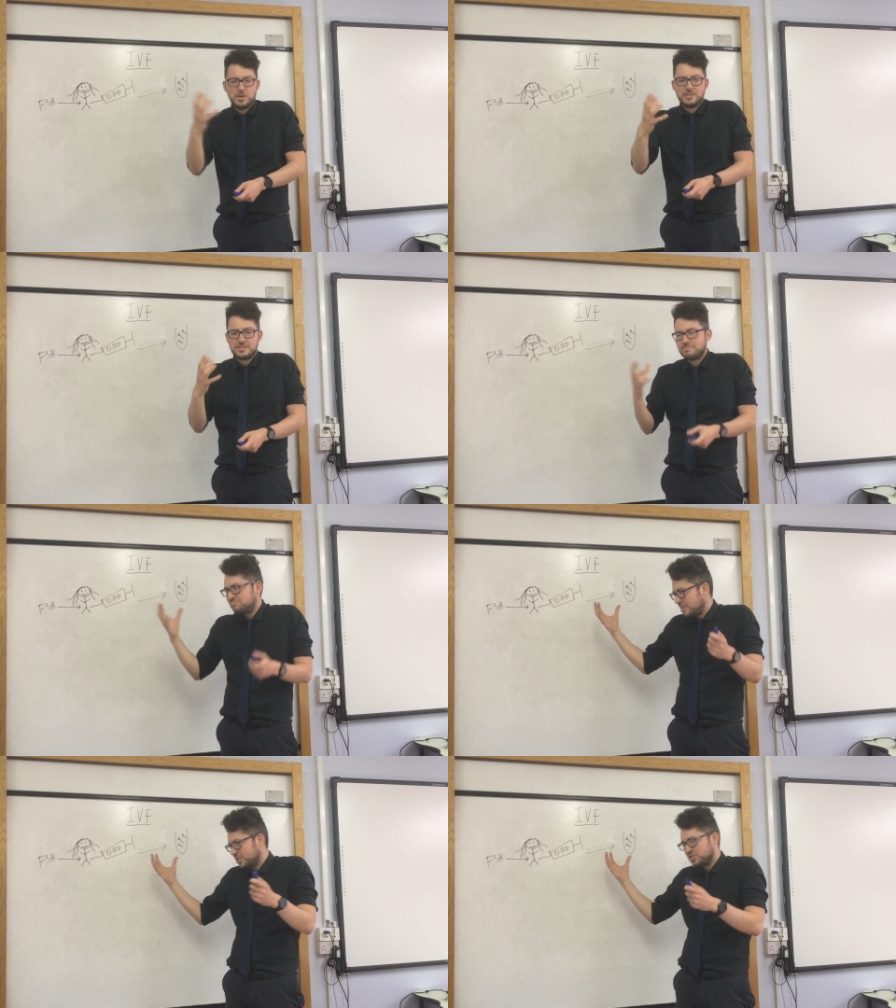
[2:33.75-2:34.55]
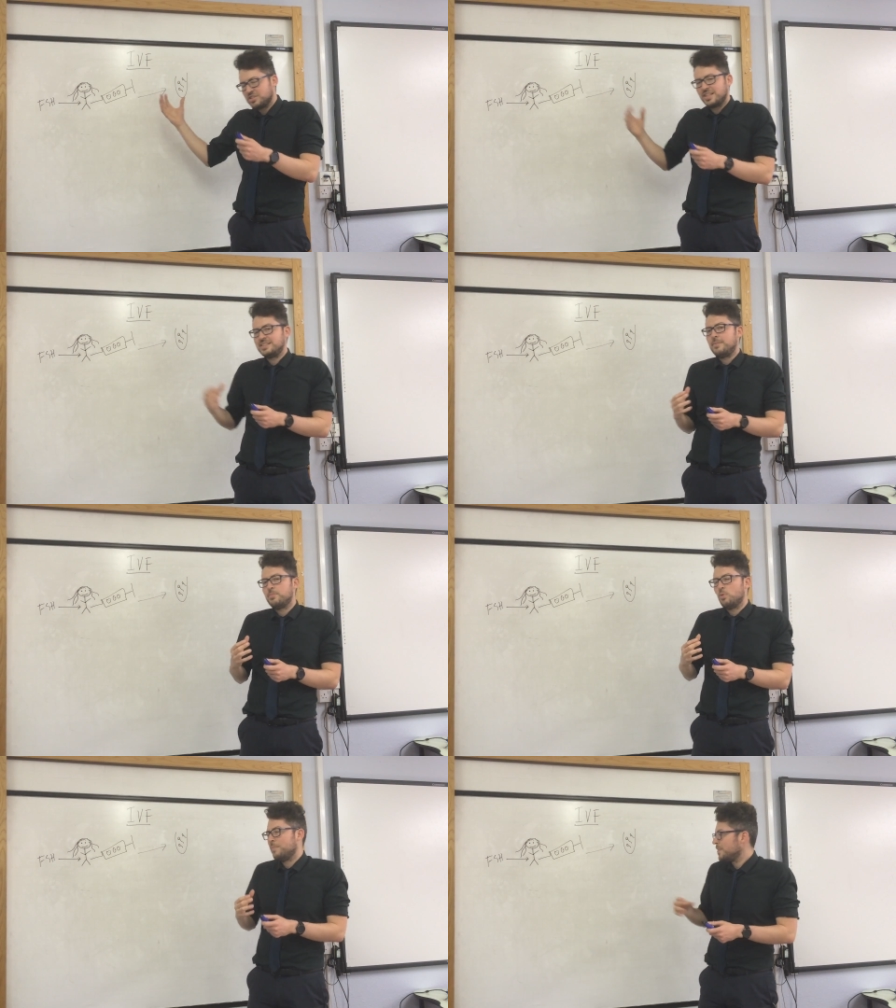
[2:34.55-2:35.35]
but that's just an
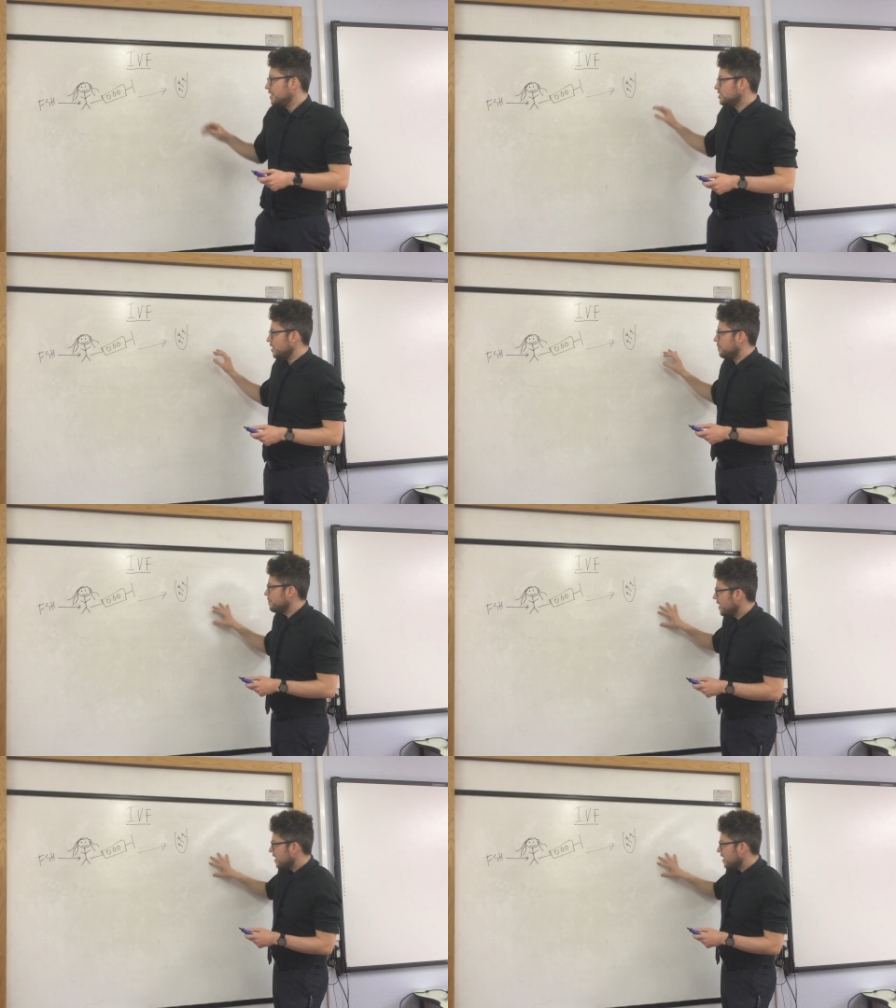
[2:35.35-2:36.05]
example. So